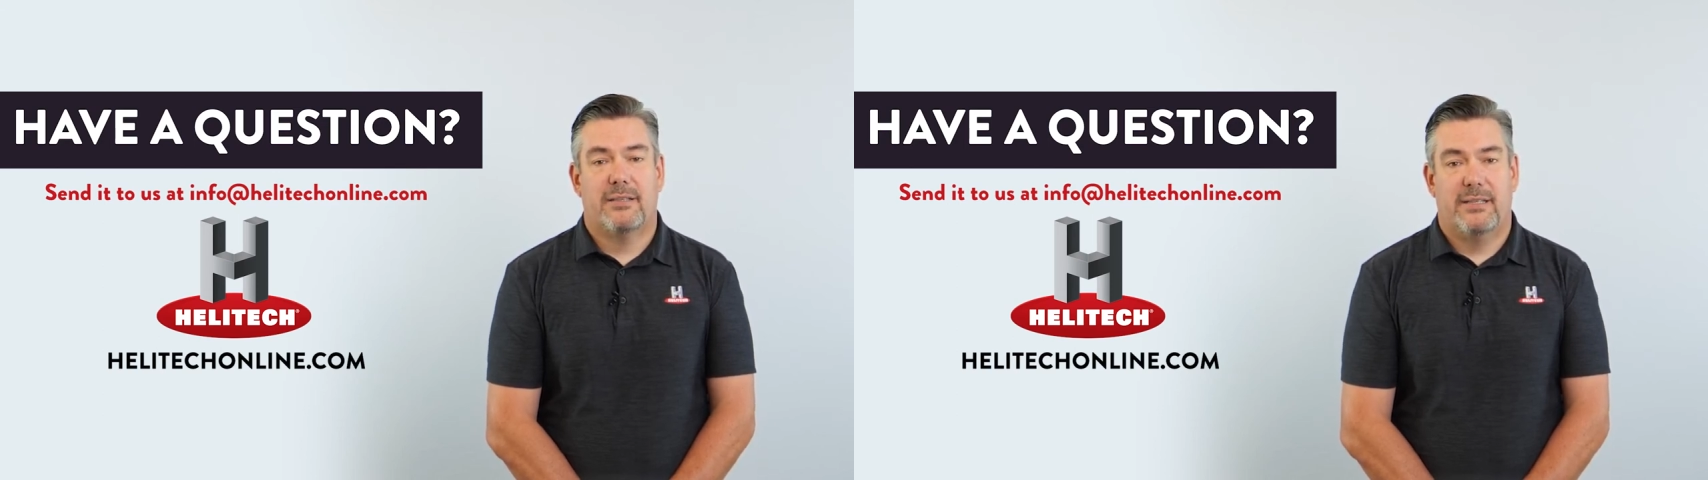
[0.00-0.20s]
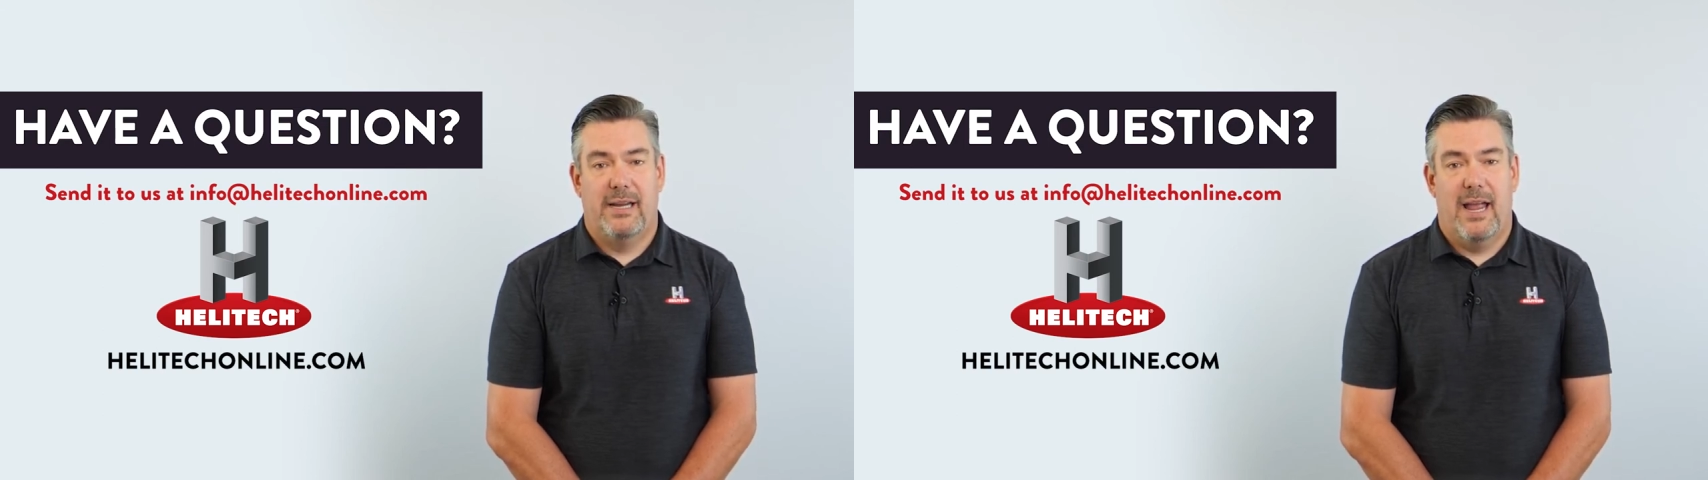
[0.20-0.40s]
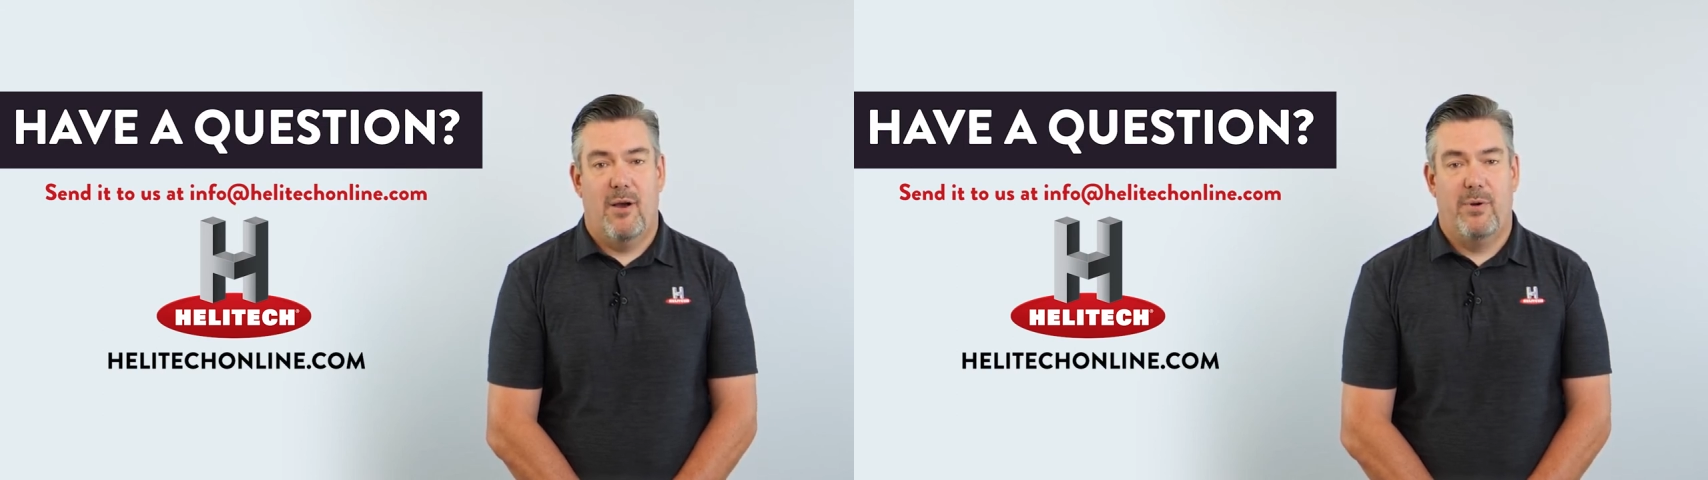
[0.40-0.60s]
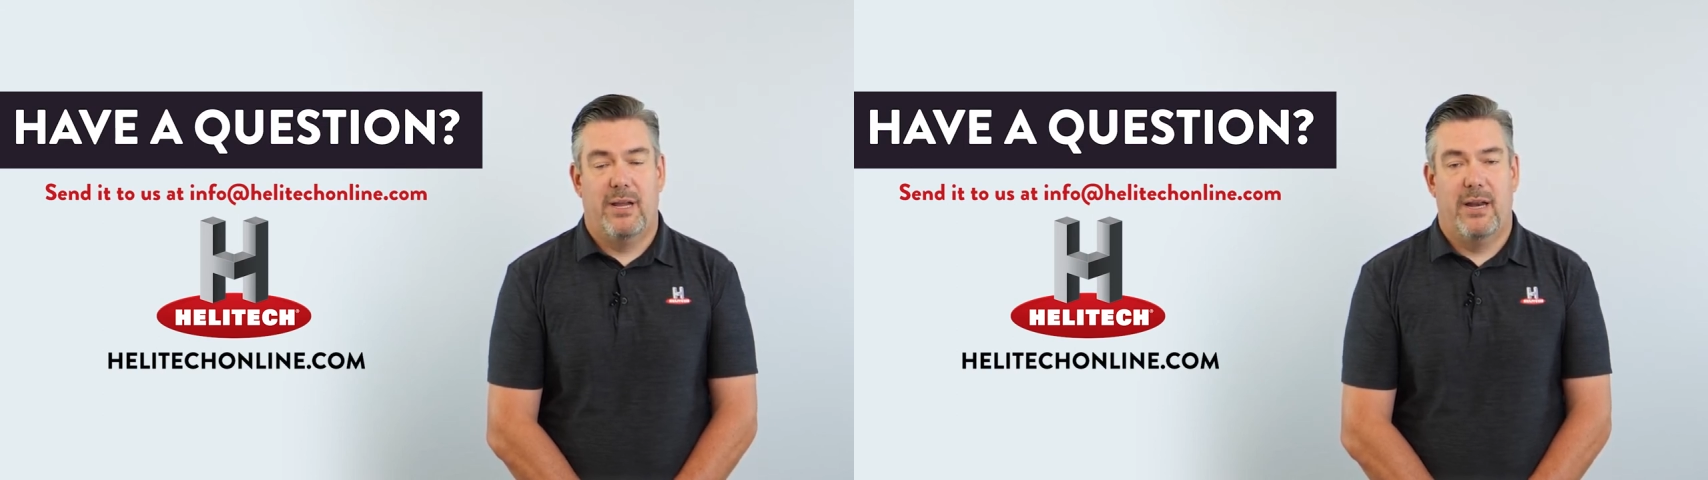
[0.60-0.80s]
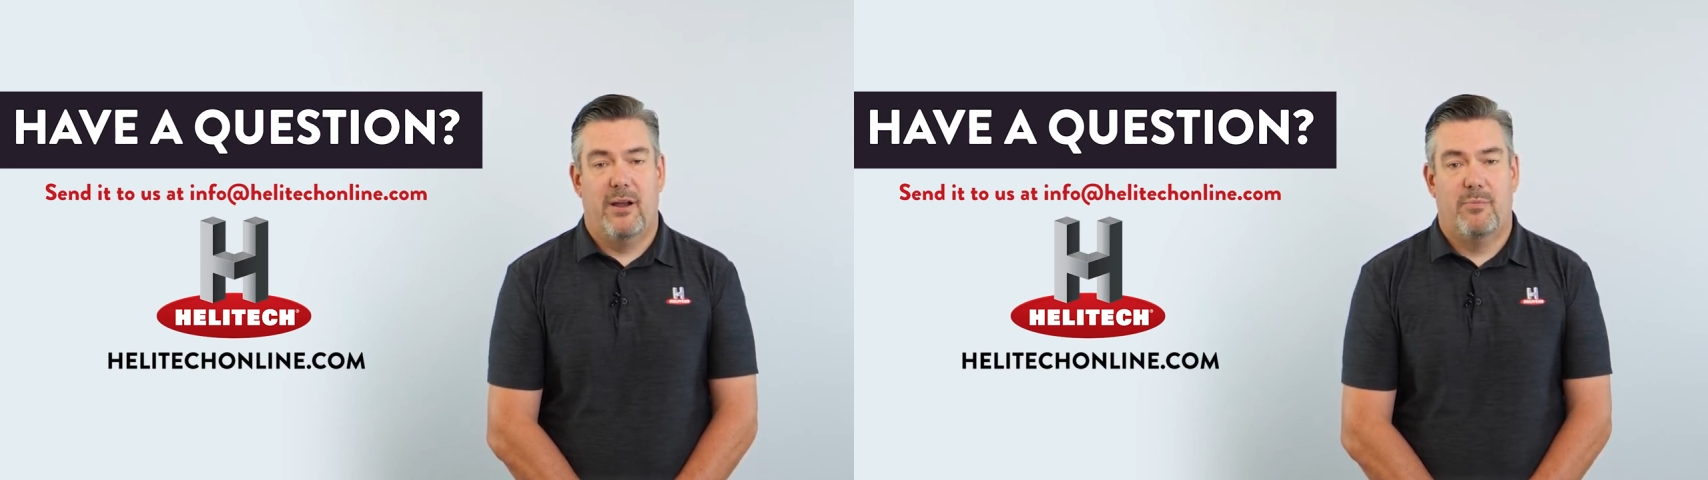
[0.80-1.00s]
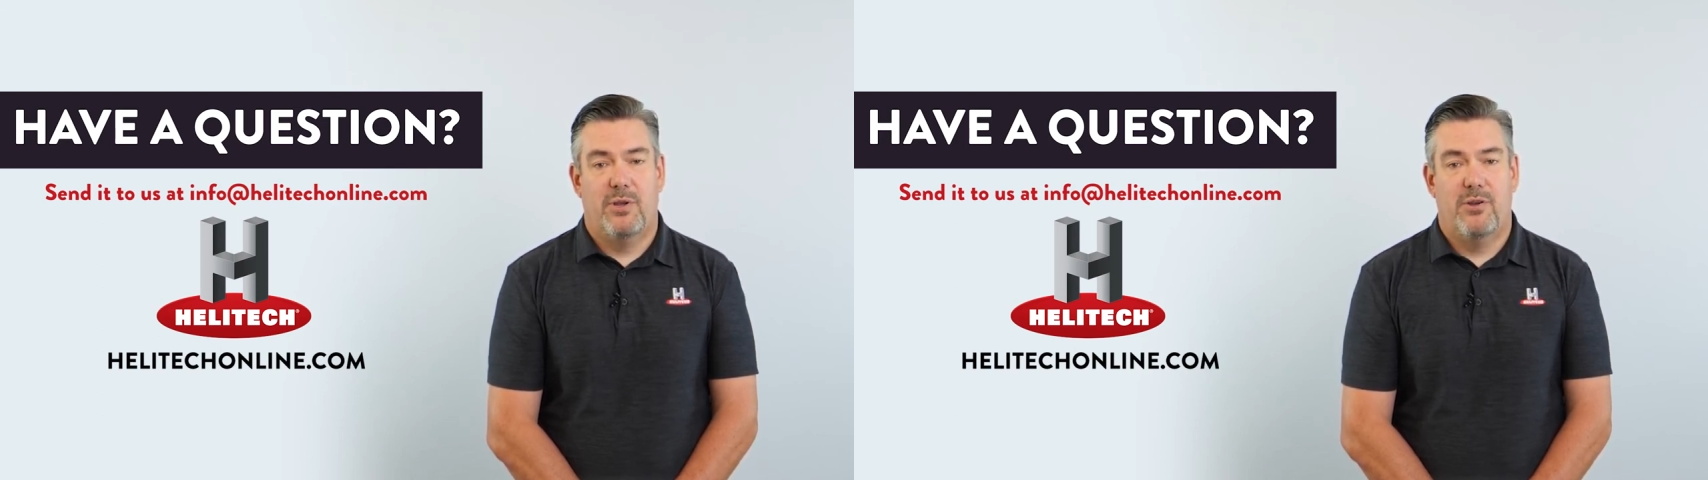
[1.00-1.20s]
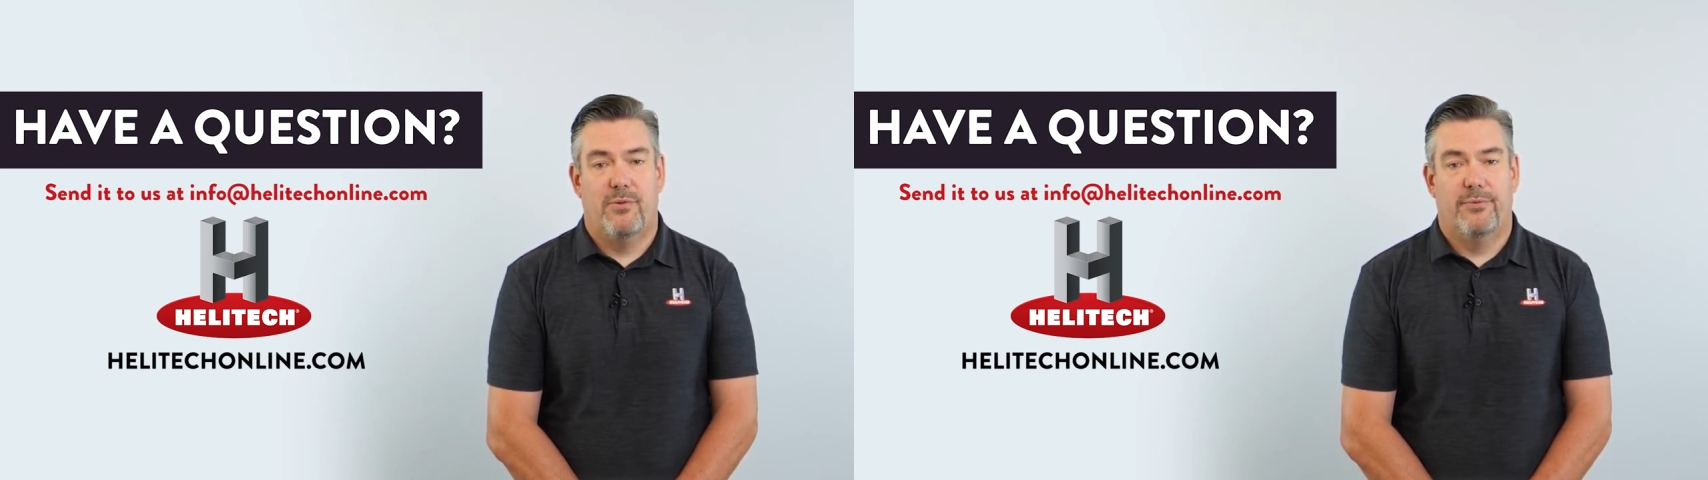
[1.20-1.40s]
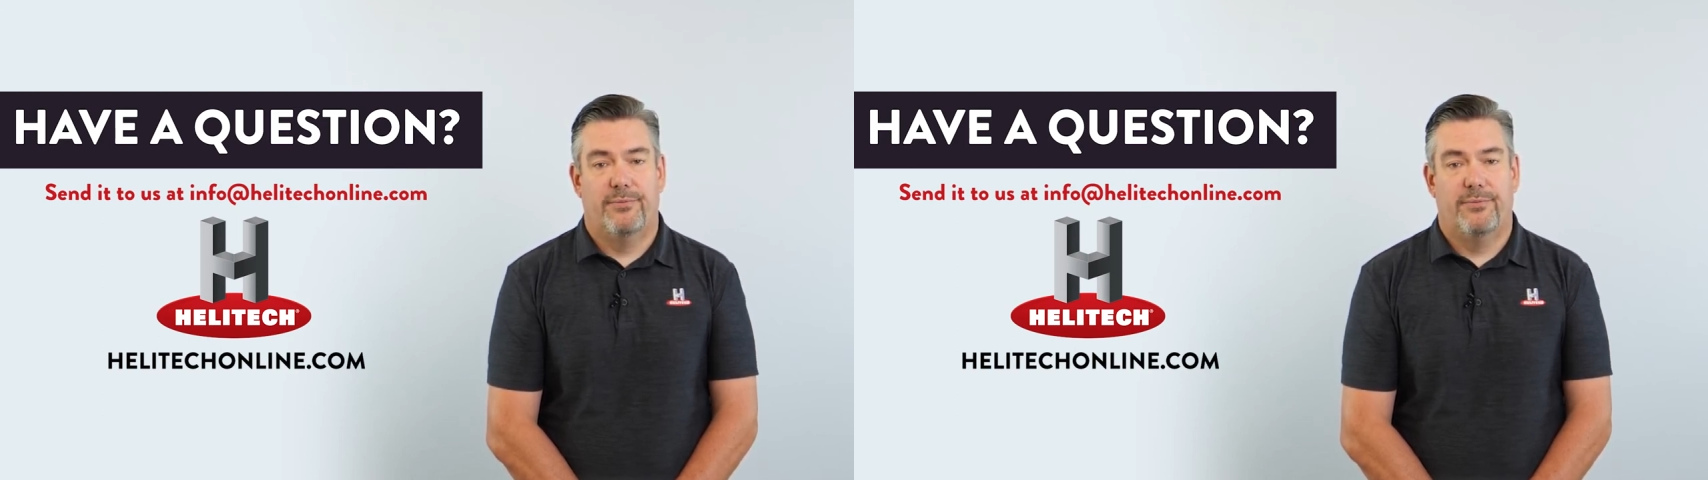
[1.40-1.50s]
see how we can help you.